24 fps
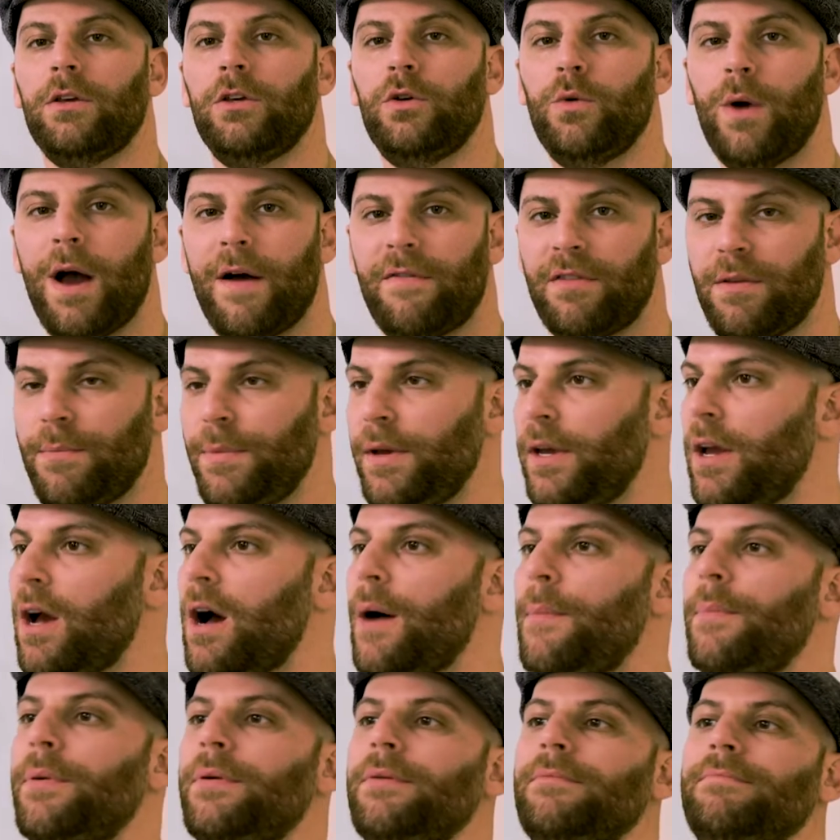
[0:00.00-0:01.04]
you have to be
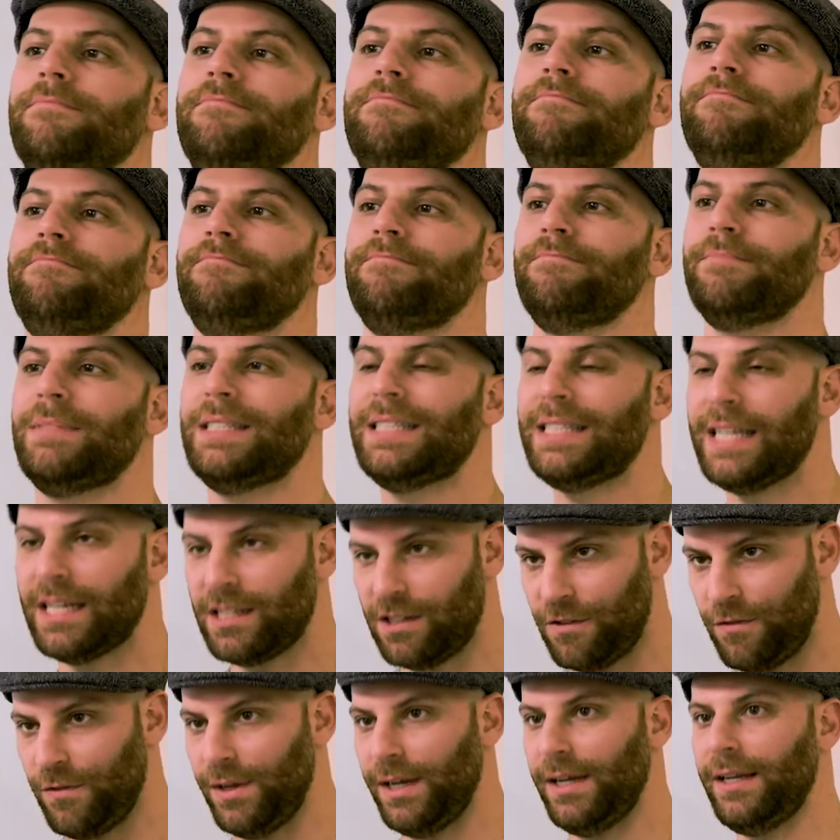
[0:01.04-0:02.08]
up
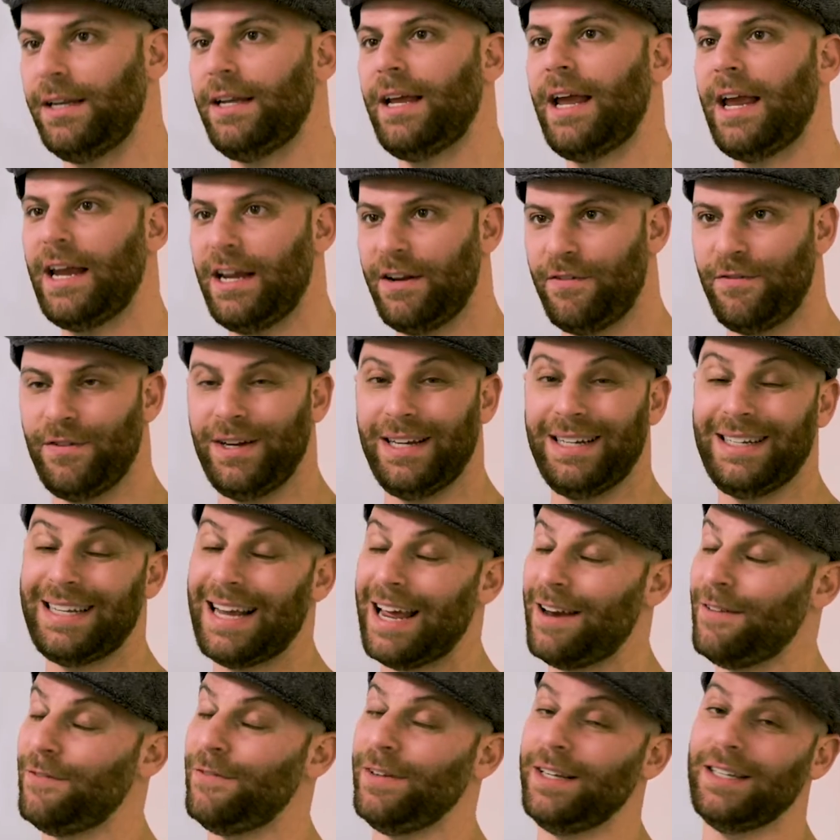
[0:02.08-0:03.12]
six feet, eight feet,
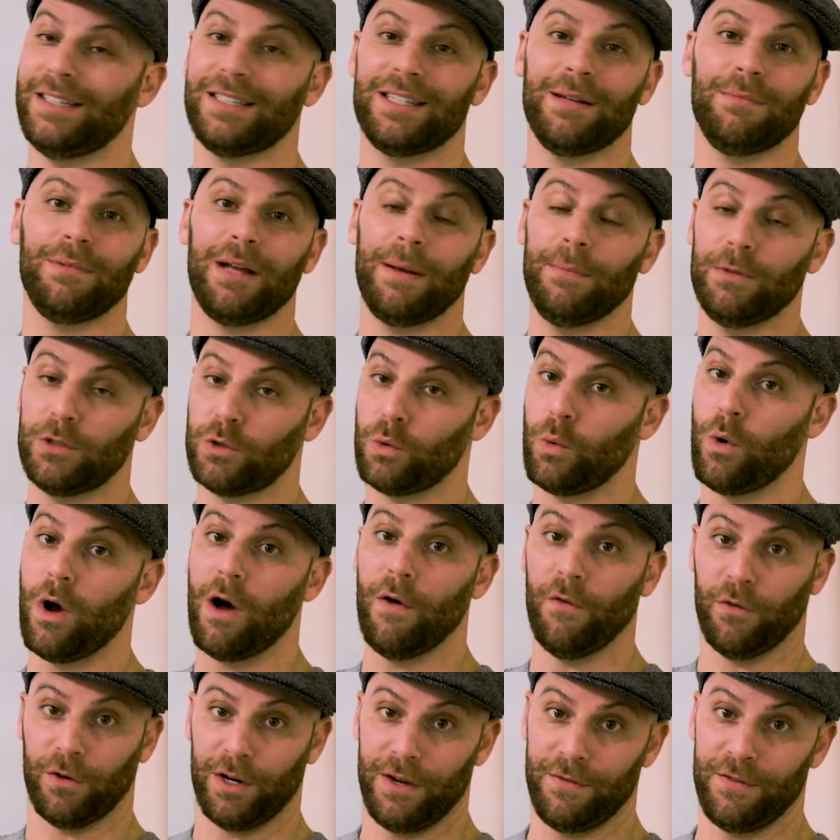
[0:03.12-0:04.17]
10 feet, sometimes
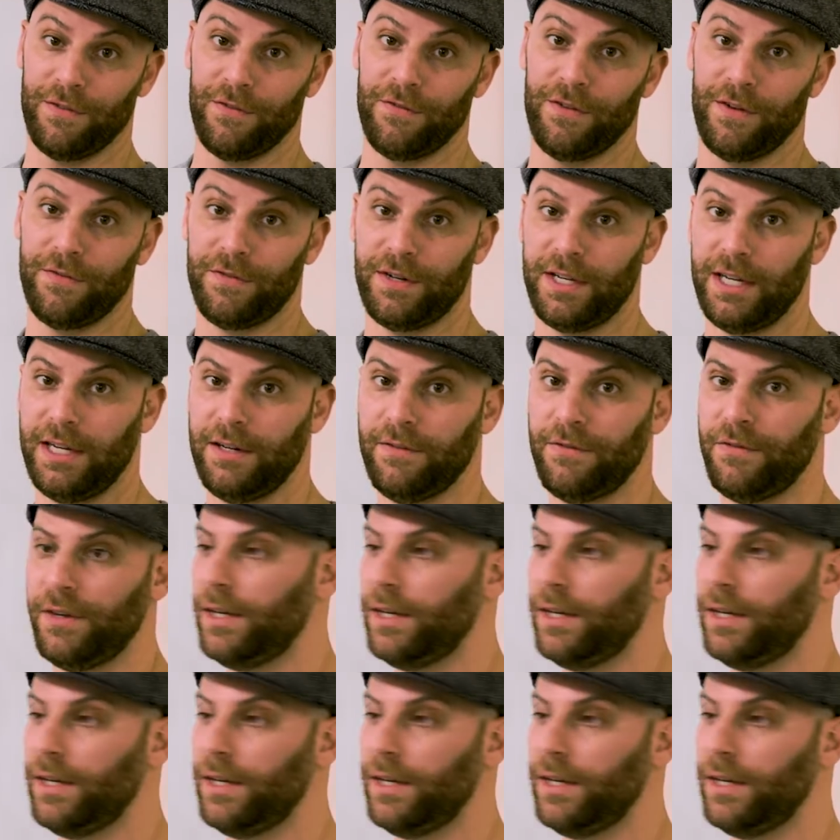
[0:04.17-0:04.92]
12 or even 15